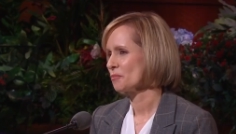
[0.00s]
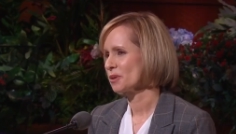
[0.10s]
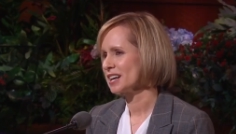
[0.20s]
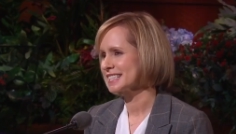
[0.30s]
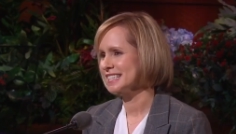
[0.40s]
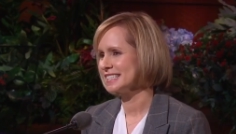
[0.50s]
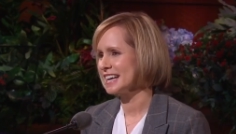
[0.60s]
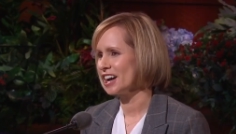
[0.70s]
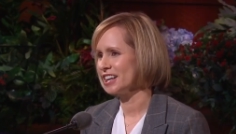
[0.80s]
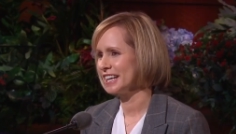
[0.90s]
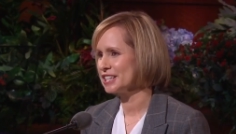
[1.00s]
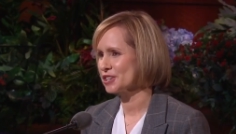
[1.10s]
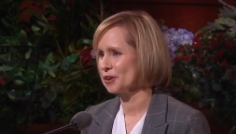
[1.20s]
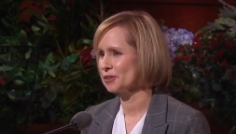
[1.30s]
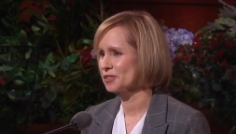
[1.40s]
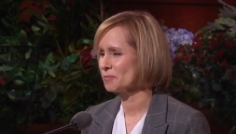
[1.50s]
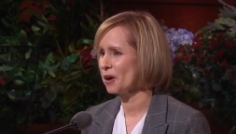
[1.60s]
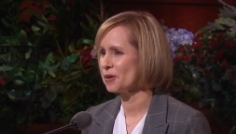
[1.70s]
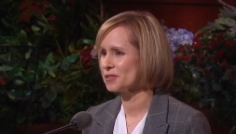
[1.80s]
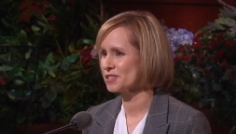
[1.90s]
President Dallin H. Oaks
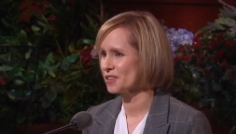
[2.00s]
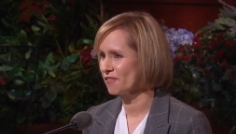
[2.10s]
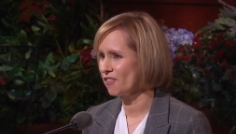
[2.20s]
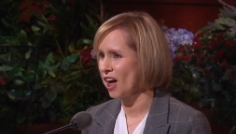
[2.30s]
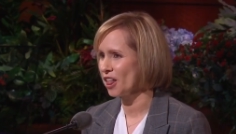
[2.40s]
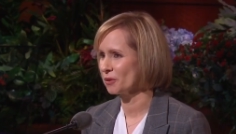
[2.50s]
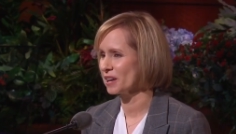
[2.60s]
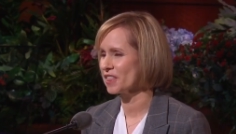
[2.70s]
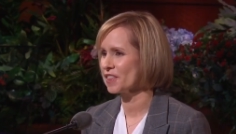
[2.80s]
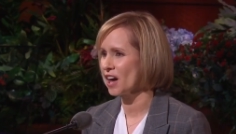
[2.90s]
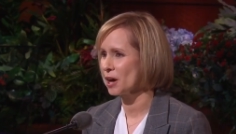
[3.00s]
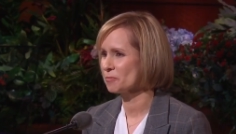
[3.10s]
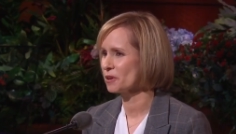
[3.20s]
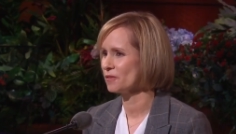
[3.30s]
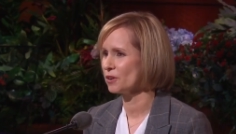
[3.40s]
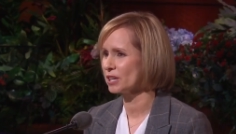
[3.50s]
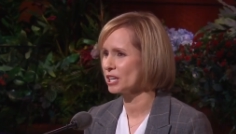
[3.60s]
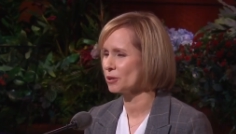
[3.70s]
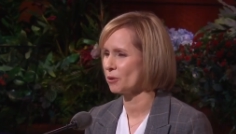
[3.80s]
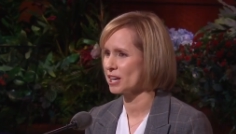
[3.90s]
posed the following
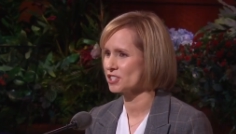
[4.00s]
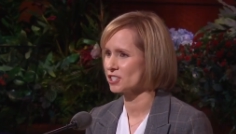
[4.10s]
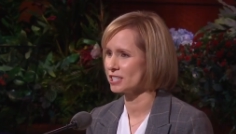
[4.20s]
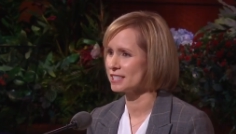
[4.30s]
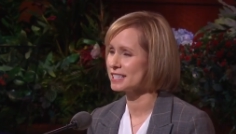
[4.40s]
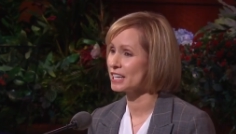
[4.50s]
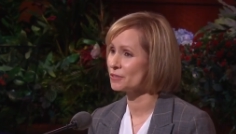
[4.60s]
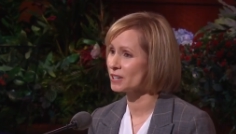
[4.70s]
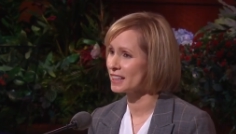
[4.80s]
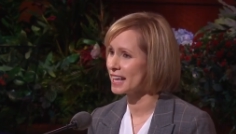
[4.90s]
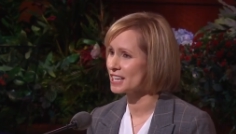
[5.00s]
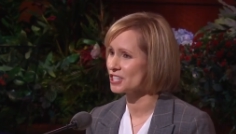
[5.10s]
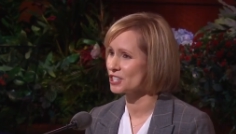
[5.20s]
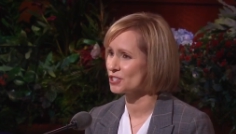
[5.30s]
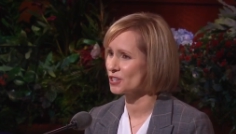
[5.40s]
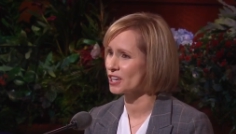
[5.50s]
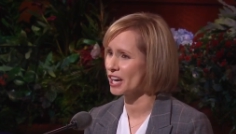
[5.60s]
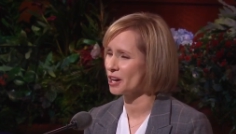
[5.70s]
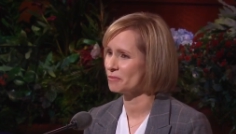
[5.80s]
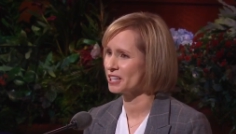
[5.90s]
thought-provoking questions in relation to the
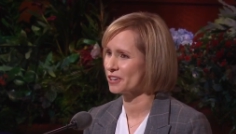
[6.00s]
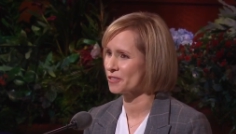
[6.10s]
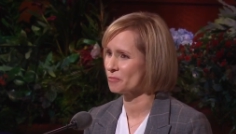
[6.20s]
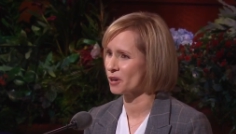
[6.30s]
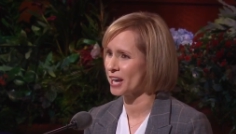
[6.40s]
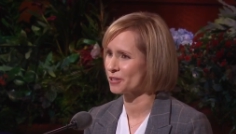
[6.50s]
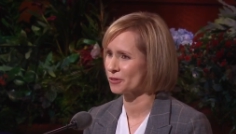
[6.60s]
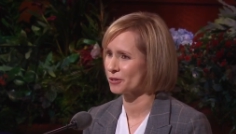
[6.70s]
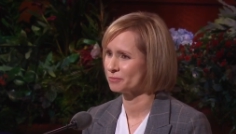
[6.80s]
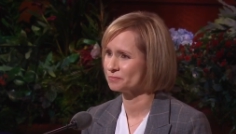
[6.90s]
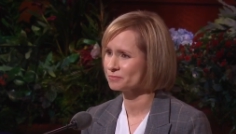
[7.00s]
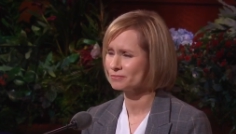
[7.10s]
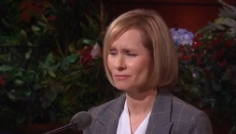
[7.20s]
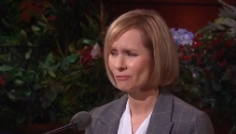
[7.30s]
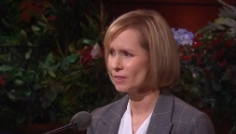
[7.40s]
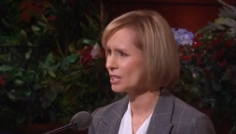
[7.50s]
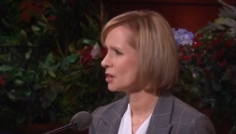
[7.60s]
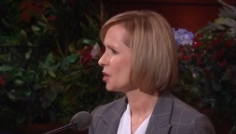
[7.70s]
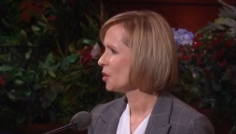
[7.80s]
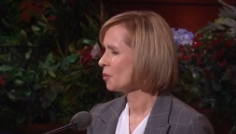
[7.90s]
coming of the bridegroom.
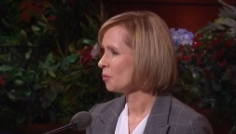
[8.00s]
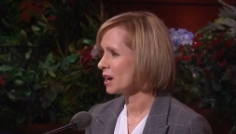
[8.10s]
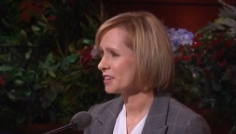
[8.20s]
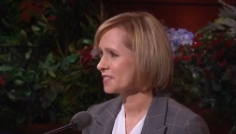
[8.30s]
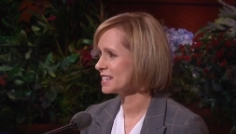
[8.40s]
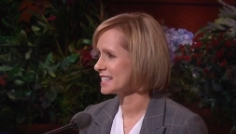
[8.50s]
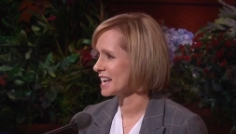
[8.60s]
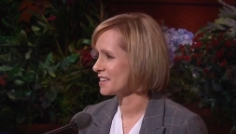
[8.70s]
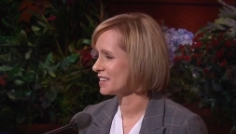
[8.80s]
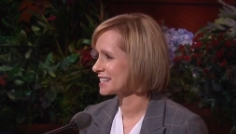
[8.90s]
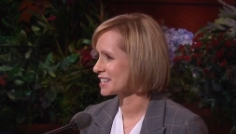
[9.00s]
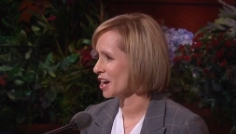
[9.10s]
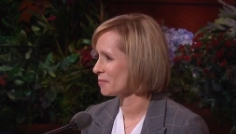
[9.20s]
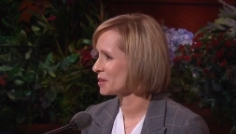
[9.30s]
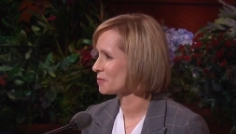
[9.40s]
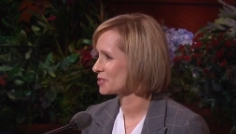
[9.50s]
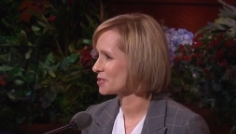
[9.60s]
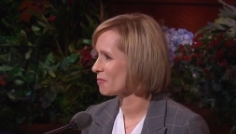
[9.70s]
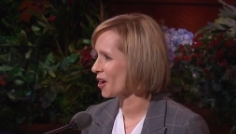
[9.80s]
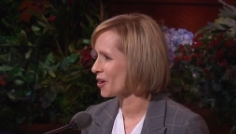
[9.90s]
What if the day of his coming were
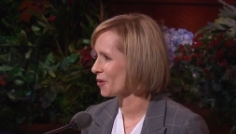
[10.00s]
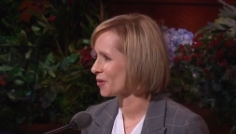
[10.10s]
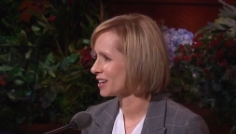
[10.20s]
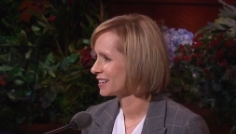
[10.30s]
tomorrow?